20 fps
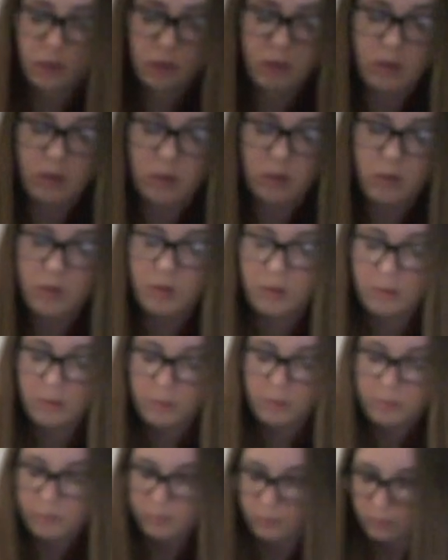
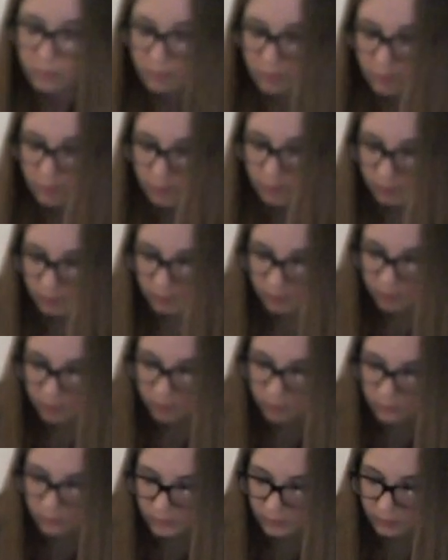
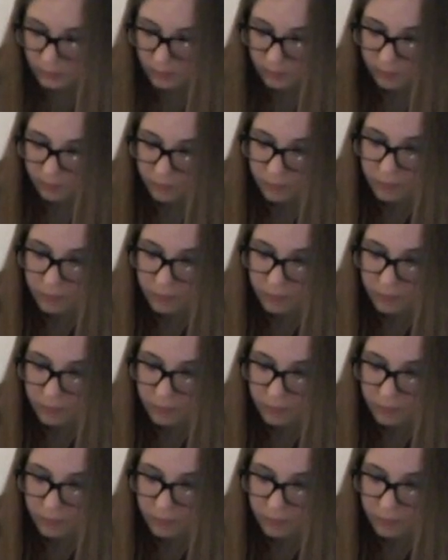[no speech]